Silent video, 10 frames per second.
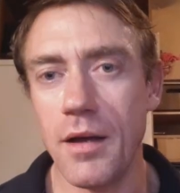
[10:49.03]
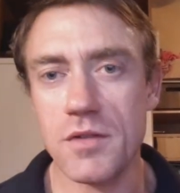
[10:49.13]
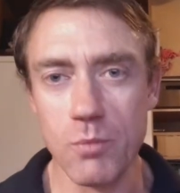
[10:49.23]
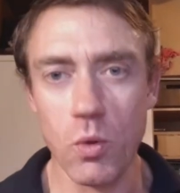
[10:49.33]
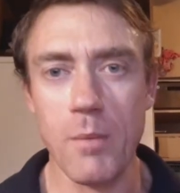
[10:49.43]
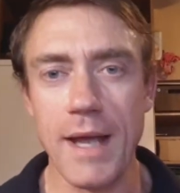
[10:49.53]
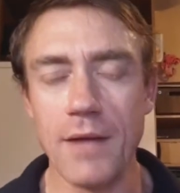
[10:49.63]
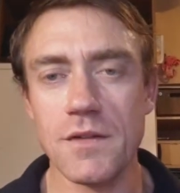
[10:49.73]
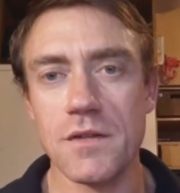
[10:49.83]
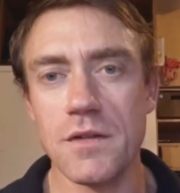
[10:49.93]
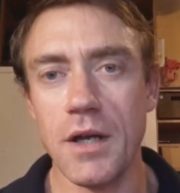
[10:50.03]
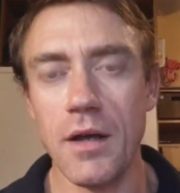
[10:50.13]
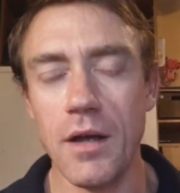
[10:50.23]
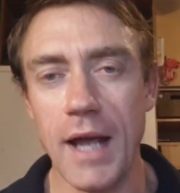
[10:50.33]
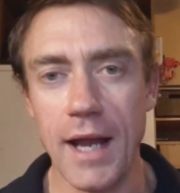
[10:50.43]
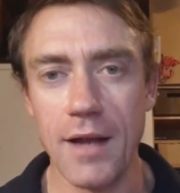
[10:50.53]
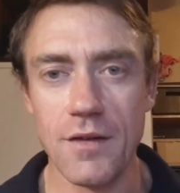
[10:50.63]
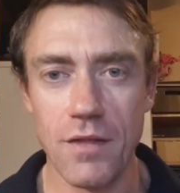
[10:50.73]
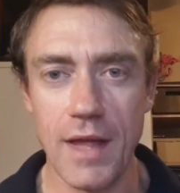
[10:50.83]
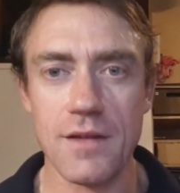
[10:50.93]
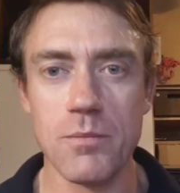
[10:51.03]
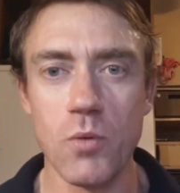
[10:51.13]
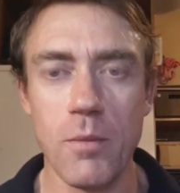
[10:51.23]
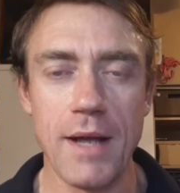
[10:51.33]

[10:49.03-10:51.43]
small amounts, and that small